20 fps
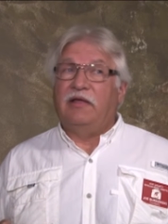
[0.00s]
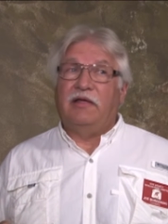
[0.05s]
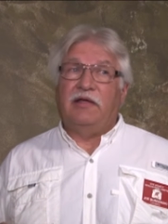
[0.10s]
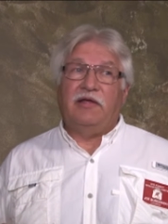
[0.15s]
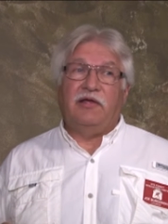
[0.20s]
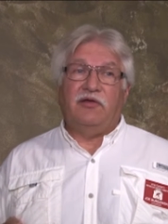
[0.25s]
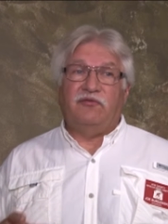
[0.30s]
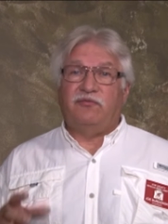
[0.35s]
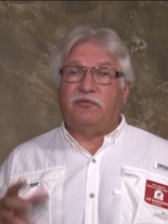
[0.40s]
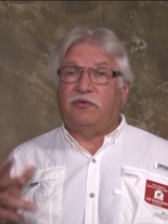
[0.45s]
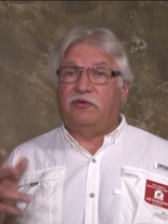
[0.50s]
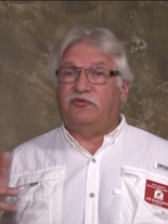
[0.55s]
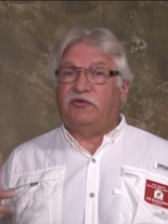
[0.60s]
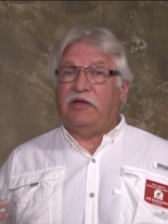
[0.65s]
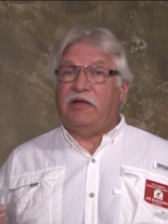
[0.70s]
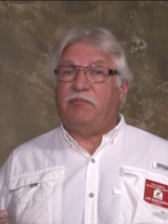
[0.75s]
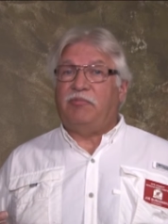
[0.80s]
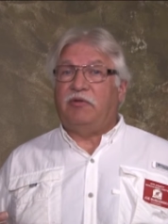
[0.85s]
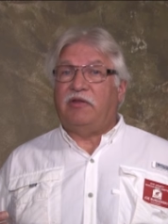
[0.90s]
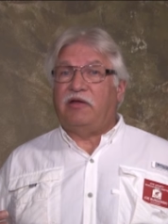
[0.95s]
Uh, for
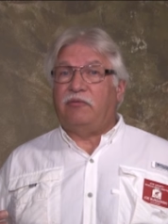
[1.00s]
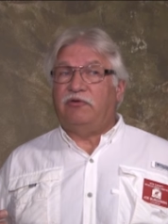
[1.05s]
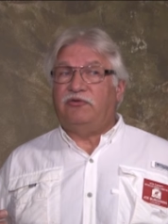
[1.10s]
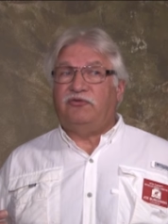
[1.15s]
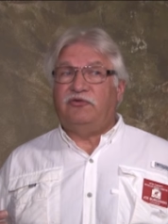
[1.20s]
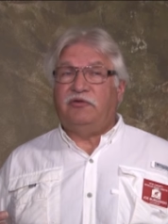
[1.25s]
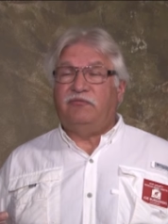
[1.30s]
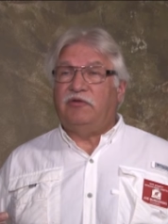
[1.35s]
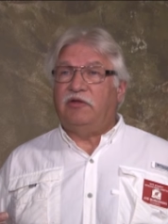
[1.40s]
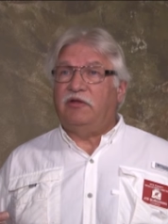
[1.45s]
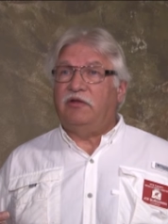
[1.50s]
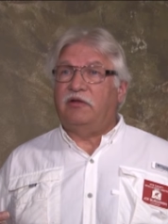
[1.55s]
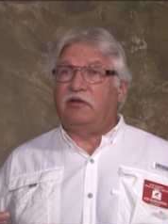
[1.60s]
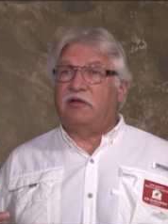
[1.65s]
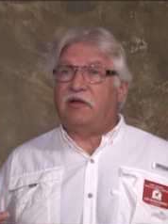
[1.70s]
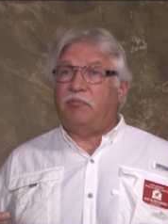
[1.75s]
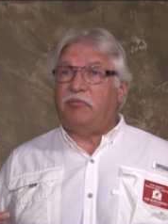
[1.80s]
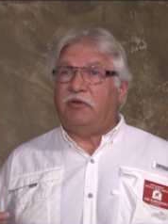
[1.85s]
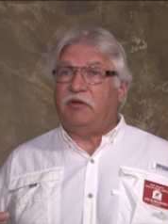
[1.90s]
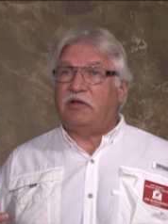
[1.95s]
example, I received a
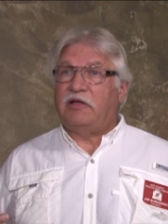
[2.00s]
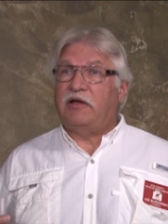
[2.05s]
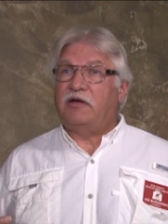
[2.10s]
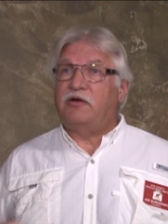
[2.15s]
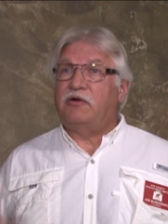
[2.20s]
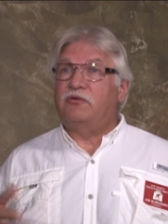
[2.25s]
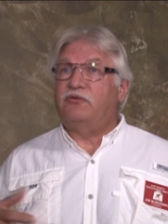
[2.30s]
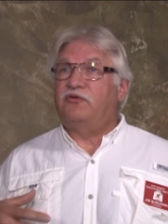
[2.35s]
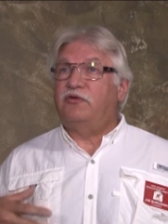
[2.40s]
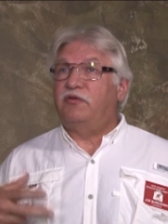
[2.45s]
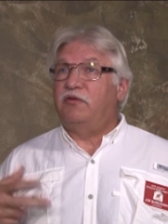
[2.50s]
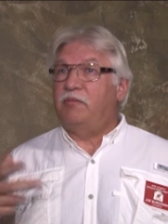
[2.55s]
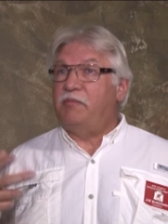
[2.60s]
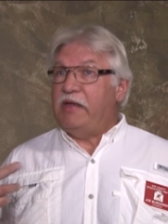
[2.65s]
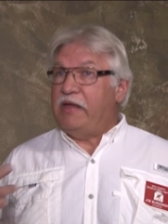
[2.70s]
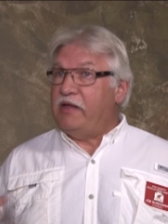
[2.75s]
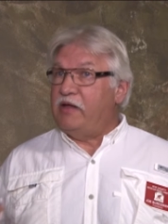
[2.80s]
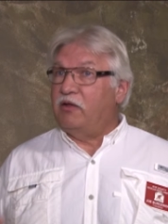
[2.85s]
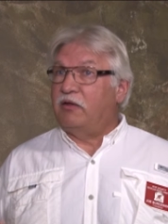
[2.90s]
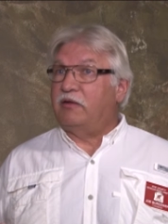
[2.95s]
couple of cards in the
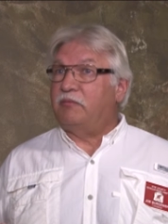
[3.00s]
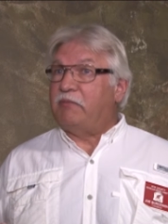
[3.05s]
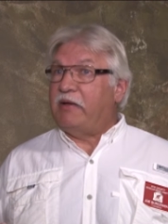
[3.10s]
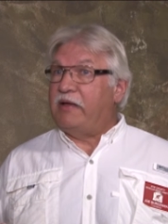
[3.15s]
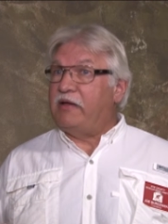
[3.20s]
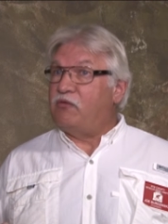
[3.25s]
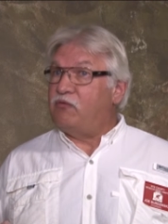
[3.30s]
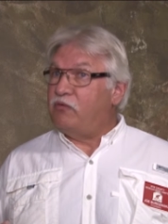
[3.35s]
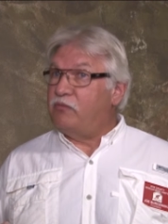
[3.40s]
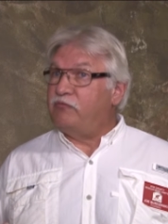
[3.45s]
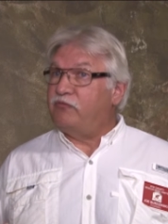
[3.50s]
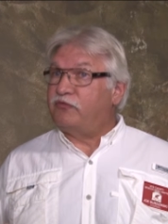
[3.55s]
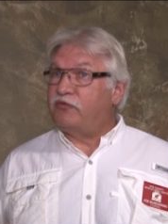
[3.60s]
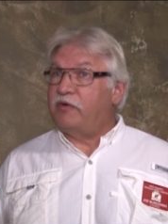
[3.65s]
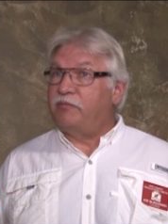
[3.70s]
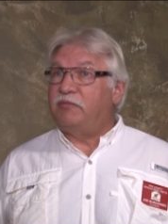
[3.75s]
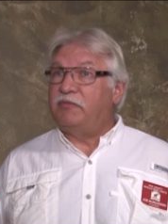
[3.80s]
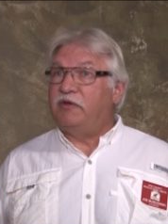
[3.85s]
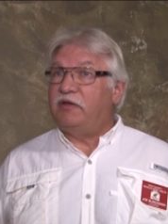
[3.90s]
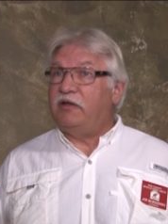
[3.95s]
mail at my home
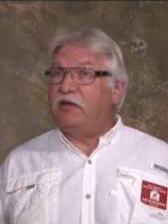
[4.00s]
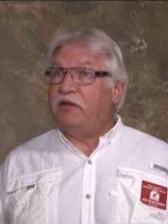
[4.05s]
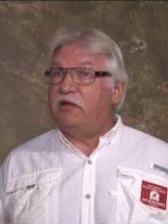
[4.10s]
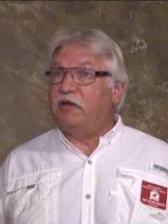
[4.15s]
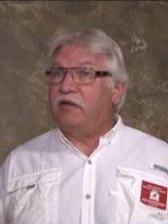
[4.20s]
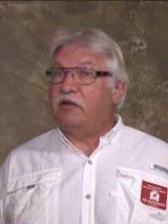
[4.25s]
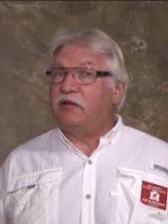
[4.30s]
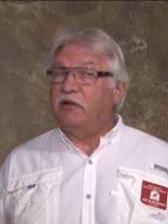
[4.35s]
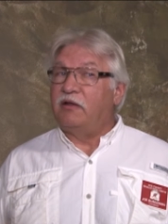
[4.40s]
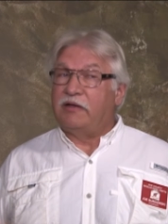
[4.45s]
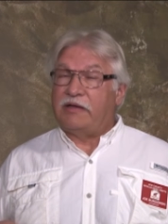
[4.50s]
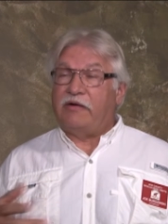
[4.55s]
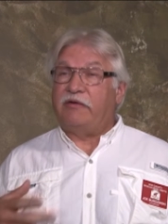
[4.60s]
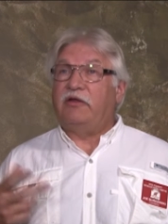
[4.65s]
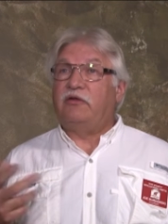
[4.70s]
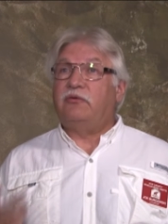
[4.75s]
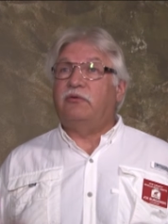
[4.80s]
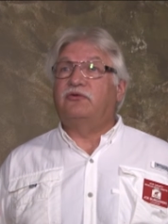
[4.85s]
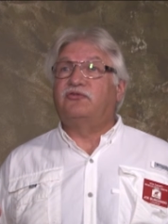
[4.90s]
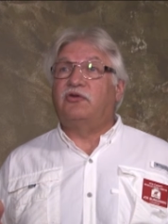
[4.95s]
from the uh,
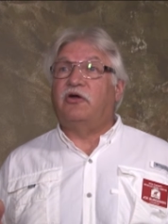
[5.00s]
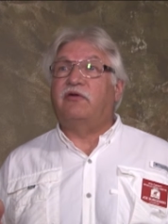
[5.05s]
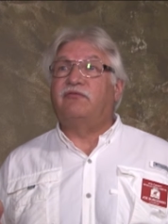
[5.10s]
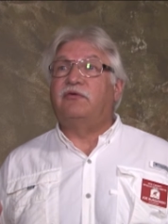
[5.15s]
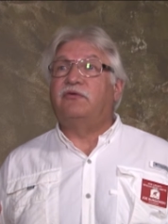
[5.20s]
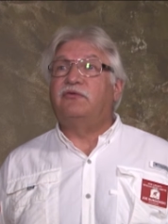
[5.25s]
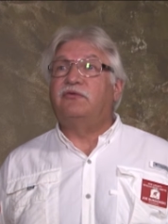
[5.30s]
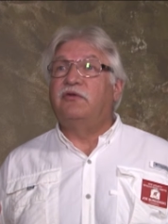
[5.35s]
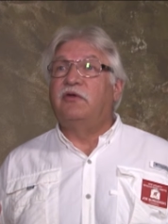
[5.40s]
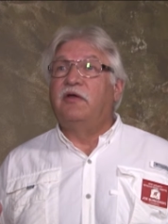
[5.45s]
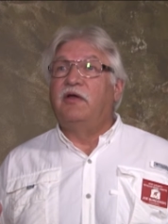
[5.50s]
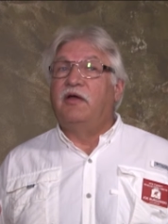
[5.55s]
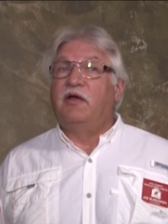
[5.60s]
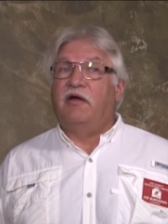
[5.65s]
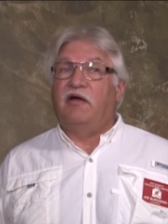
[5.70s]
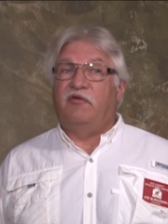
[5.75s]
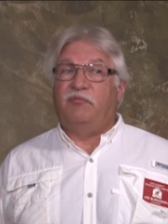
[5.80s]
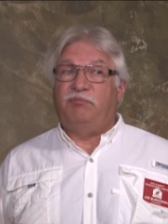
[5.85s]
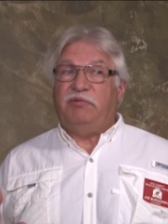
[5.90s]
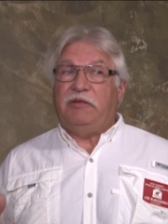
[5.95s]
county clerk's office
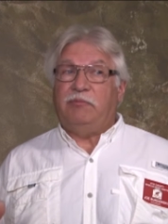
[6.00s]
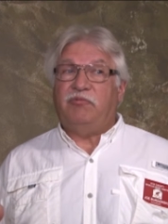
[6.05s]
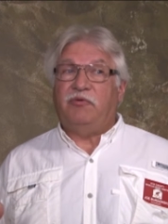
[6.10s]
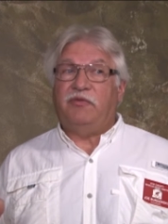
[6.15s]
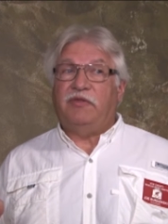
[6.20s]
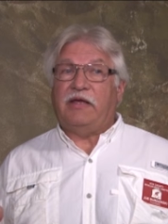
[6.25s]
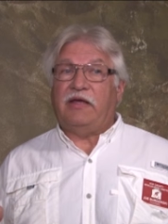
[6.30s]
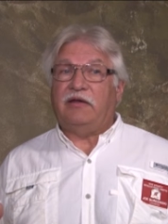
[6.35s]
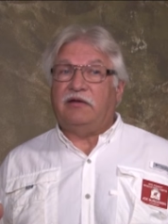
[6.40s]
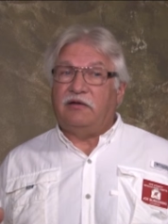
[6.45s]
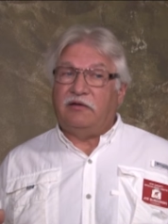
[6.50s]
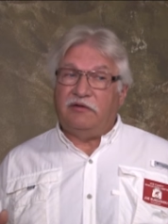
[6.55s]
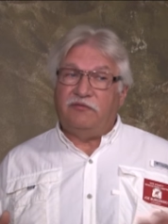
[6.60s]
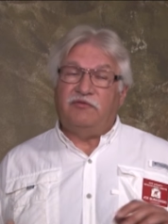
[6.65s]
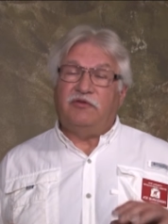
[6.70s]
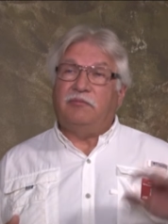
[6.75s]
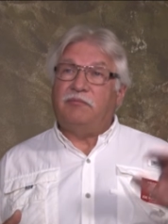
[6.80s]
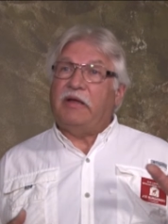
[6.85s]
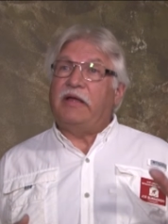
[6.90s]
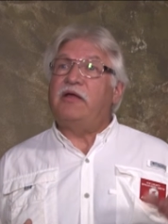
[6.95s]
of people that
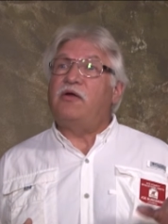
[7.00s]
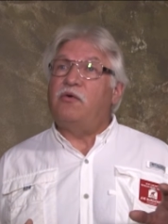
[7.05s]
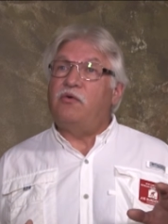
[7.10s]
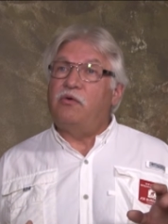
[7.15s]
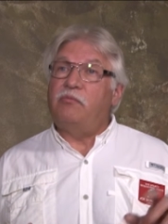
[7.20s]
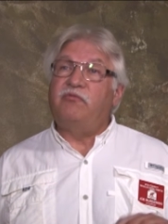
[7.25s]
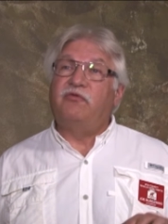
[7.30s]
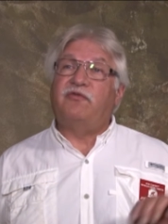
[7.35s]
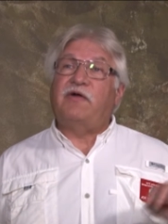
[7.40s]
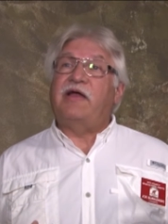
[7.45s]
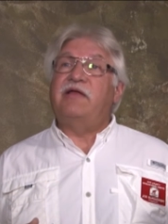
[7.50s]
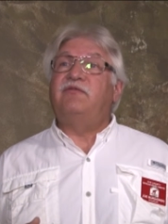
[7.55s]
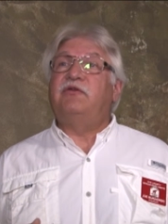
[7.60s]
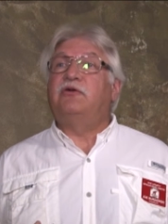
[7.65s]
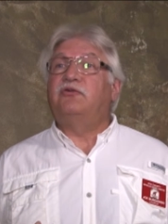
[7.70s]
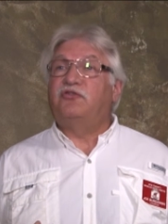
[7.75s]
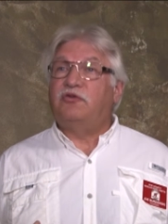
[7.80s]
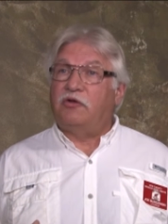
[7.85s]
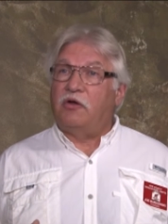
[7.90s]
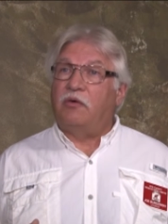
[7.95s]
lived in my home five
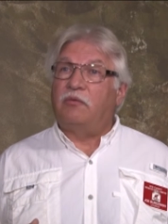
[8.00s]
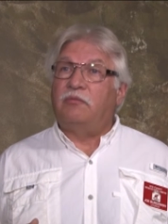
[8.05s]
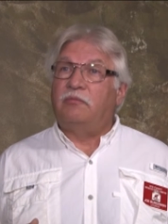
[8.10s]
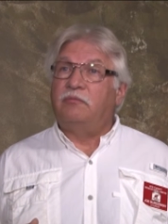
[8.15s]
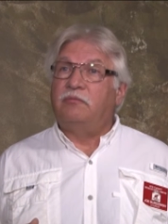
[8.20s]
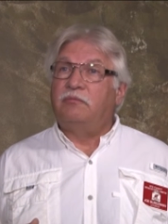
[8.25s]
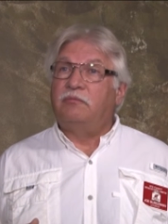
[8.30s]
years ago.